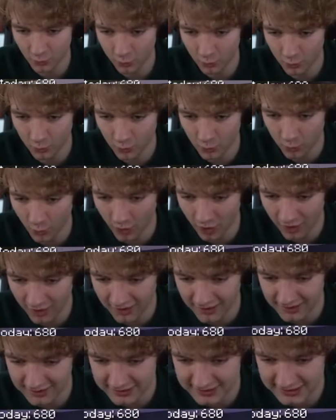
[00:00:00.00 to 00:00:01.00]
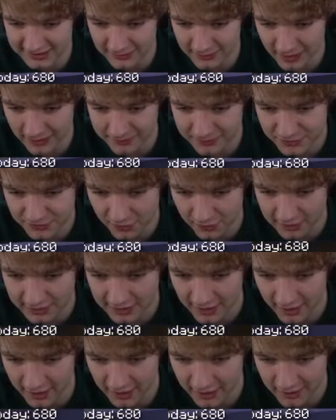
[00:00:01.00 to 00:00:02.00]
What? I'm sorry,
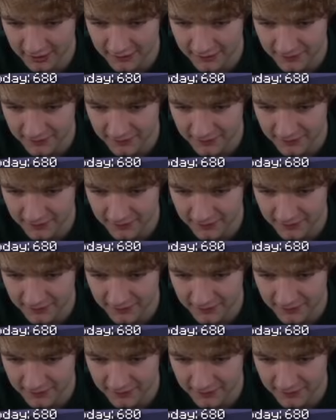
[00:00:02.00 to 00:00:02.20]
huh?